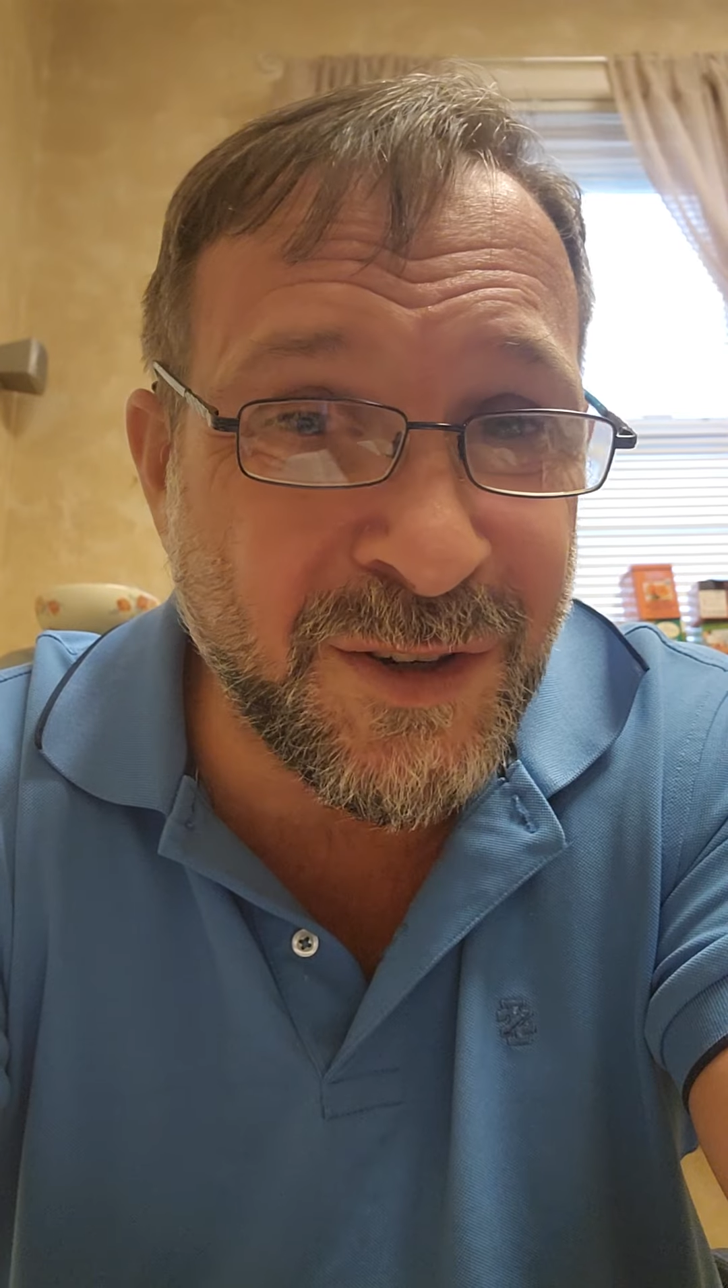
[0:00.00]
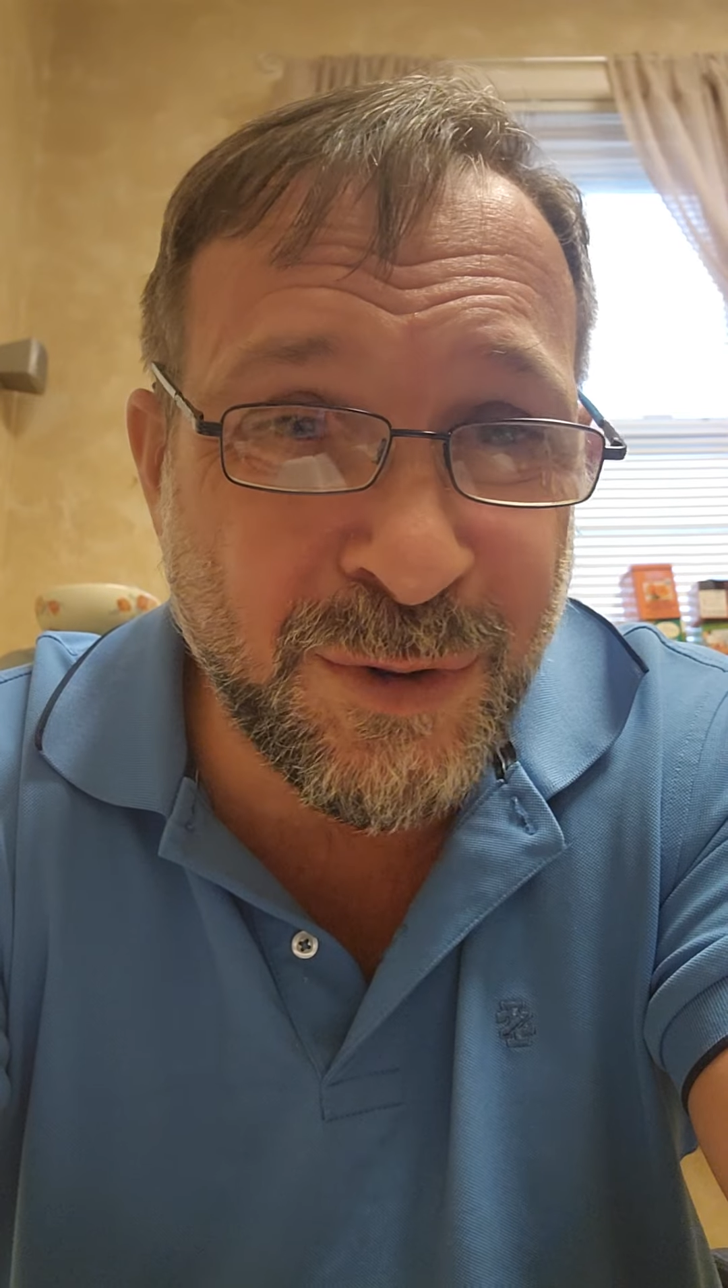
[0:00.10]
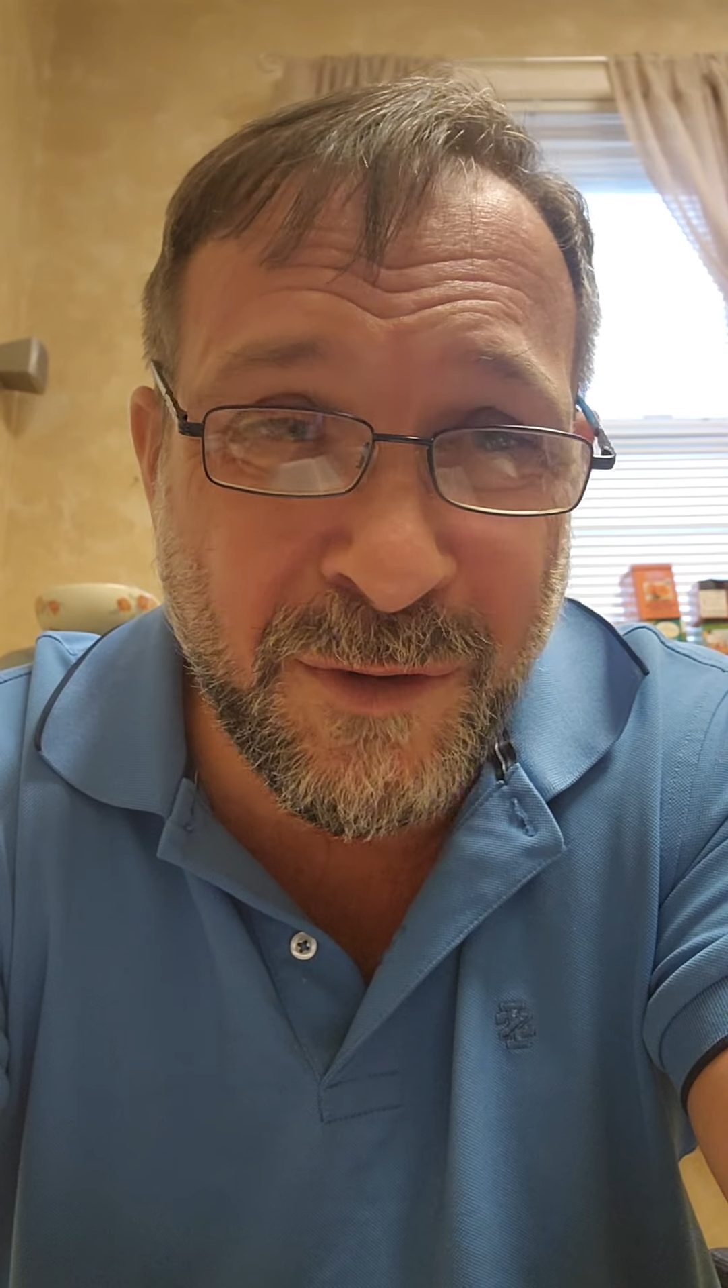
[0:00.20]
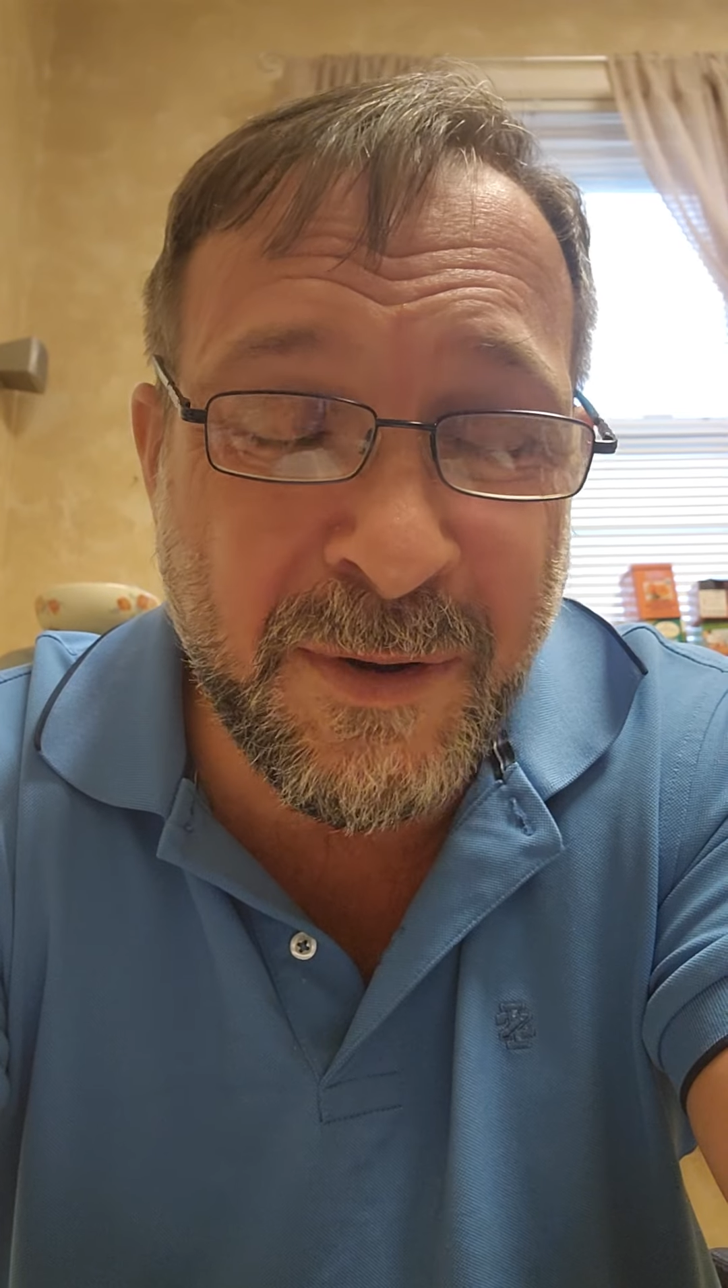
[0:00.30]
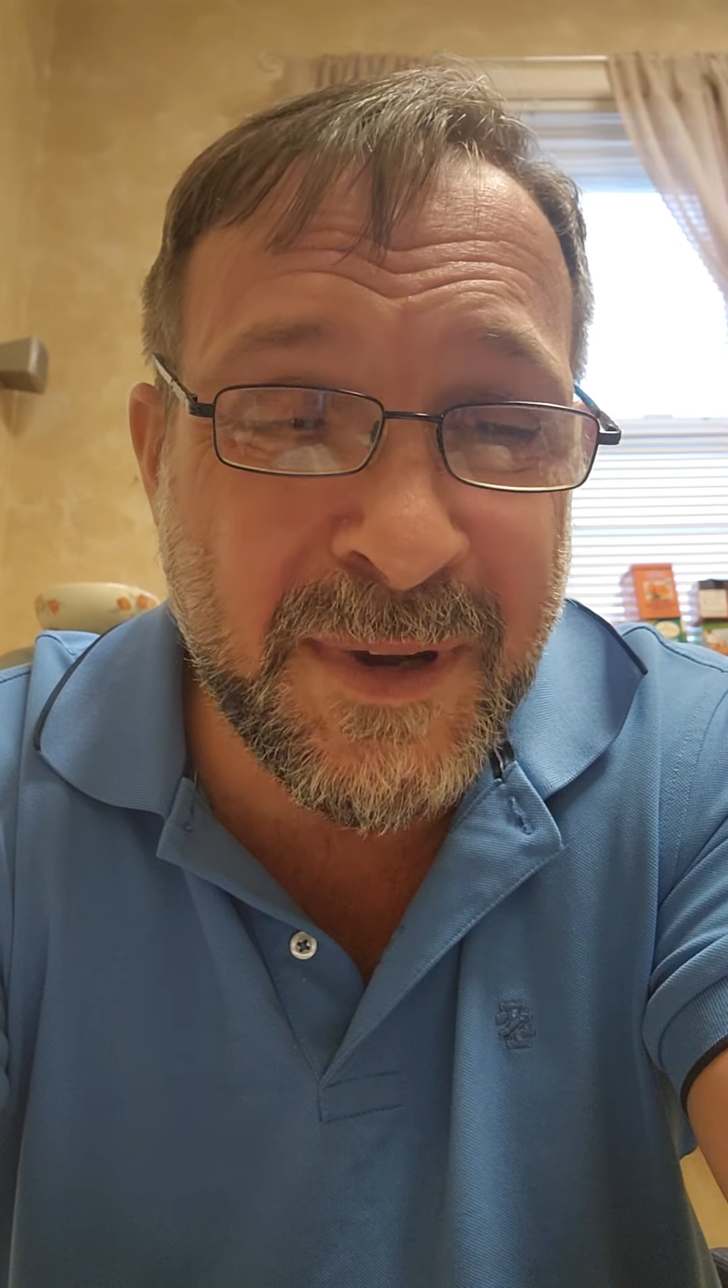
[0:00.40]
I
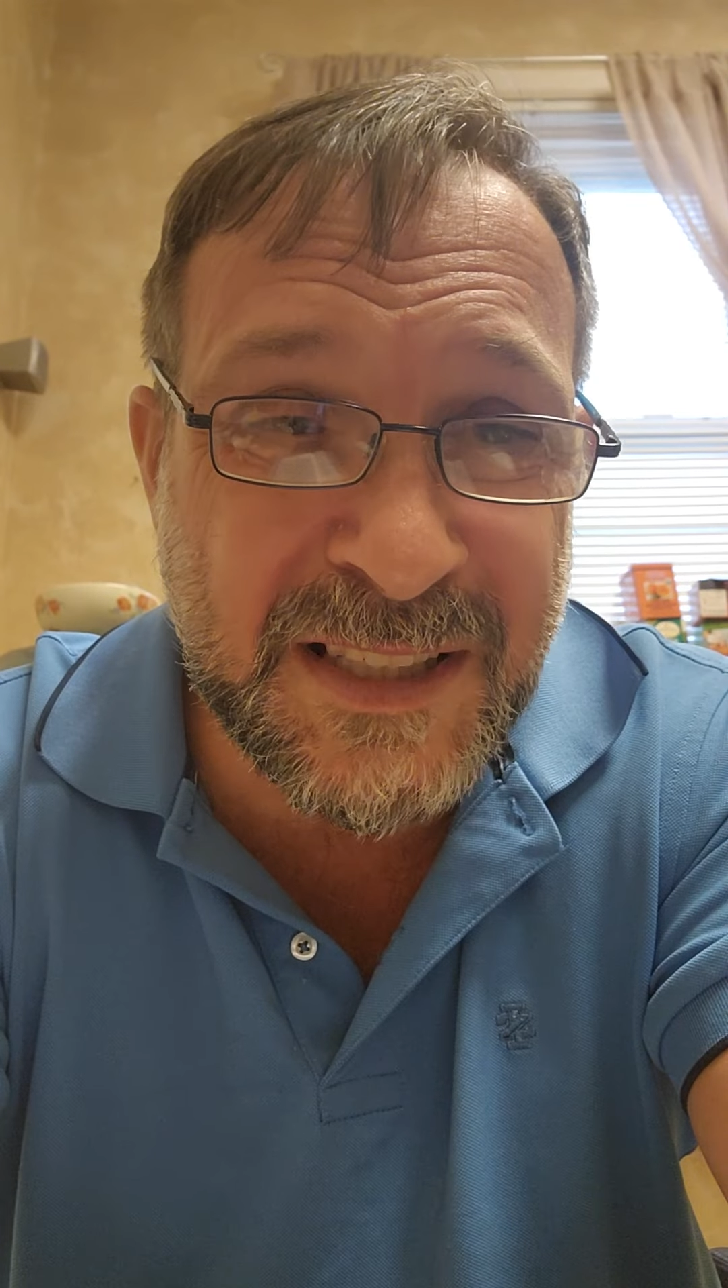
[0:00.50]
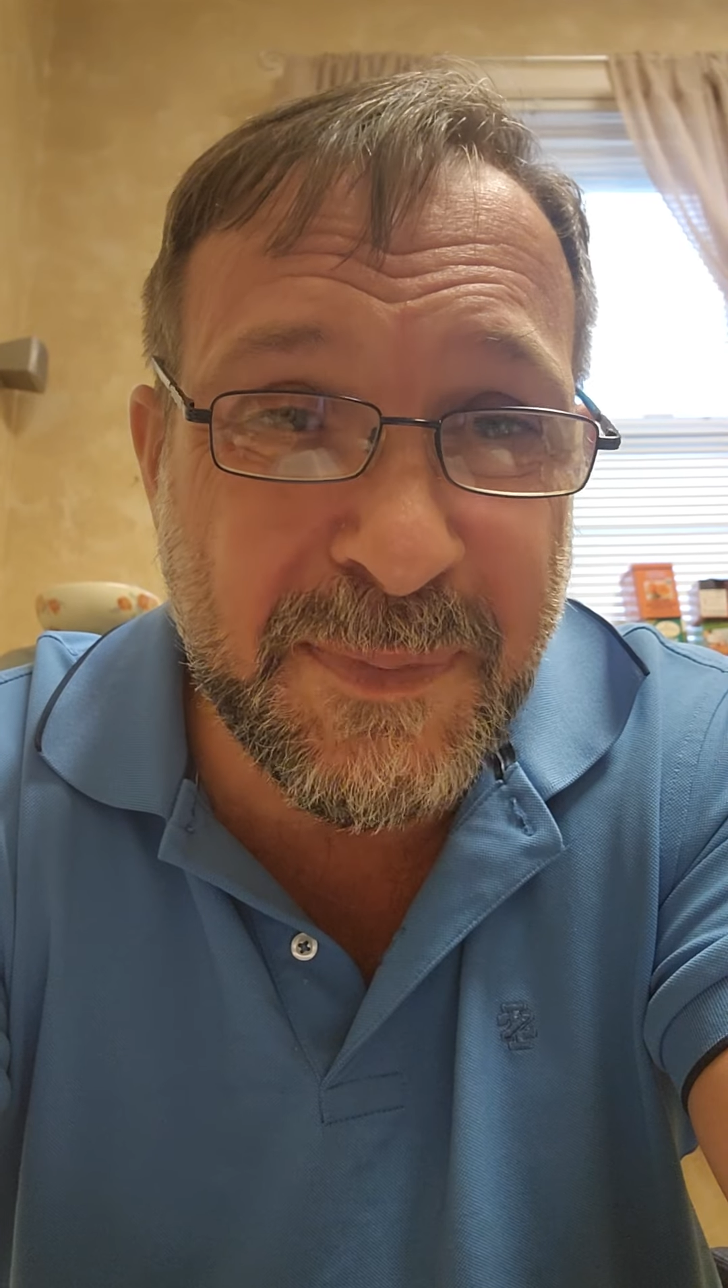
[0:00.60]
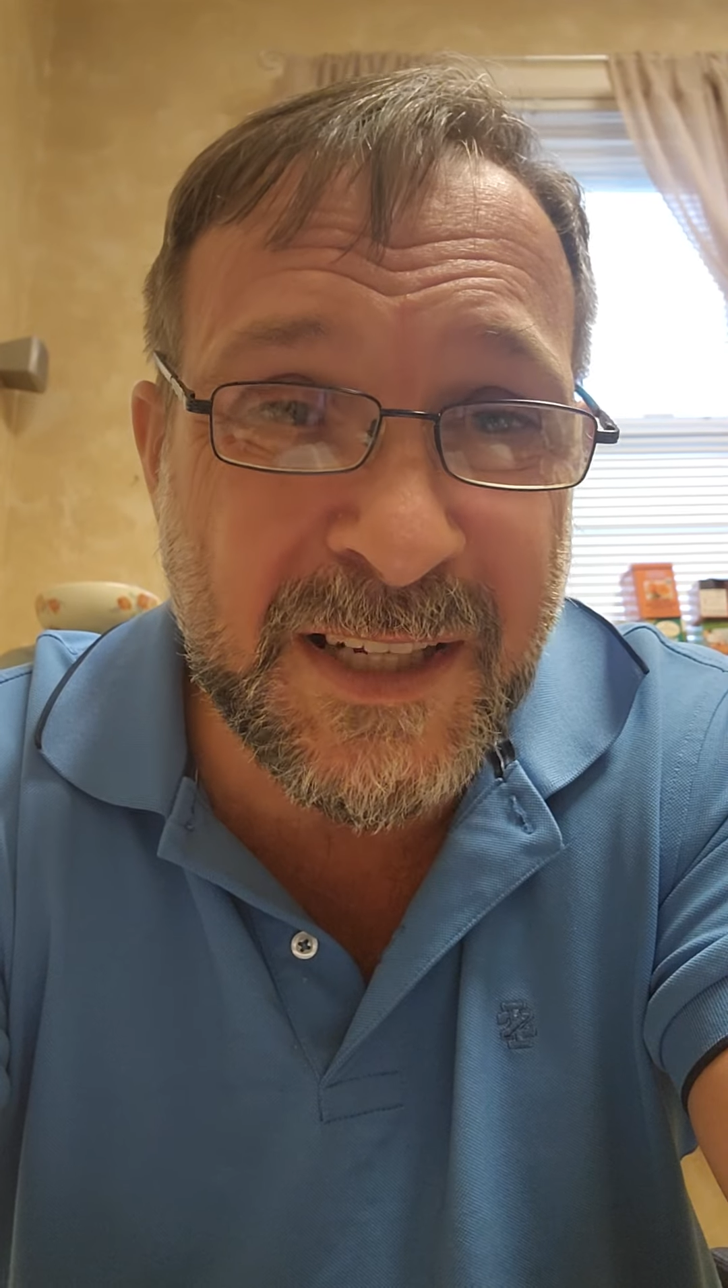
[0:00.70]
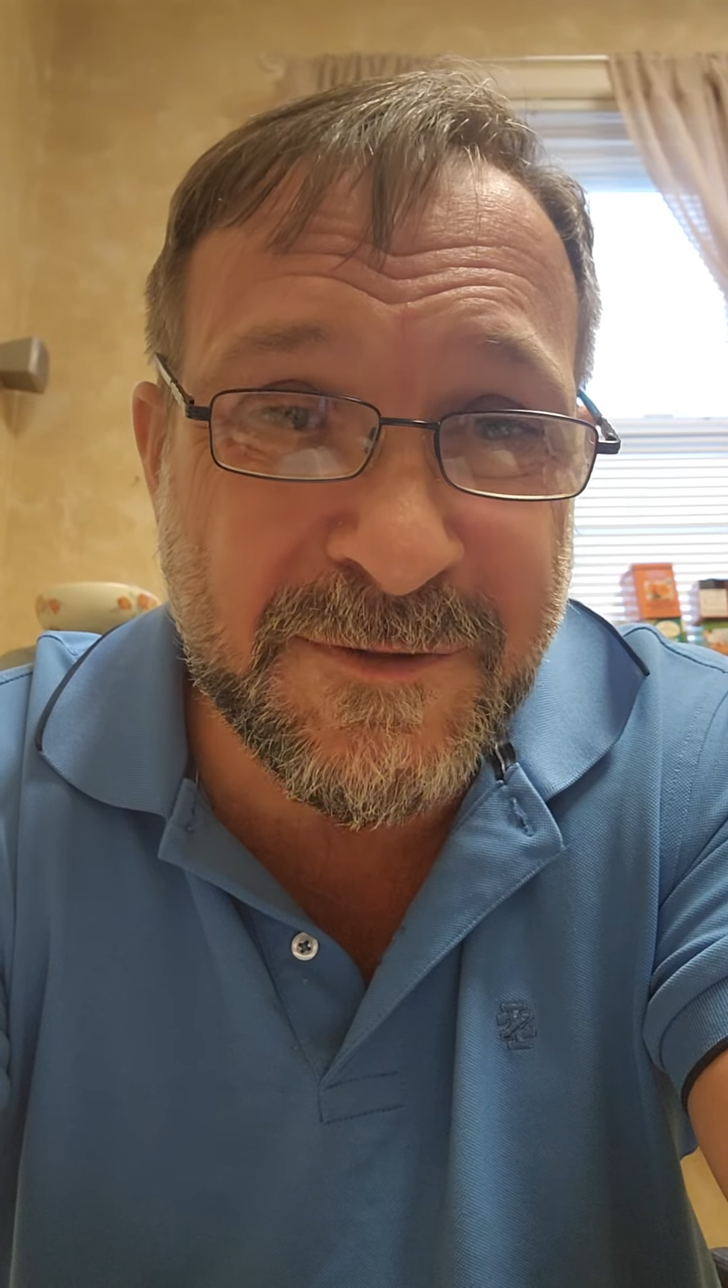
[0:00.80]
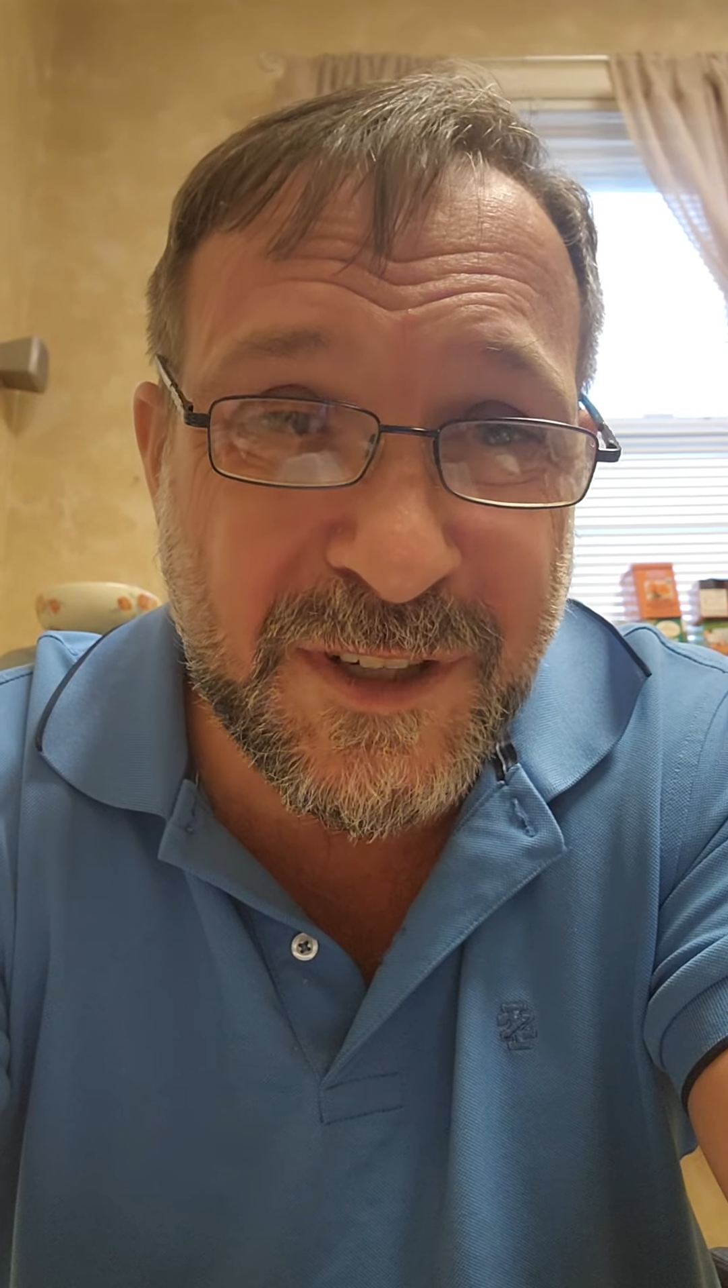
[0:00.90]
know from experience,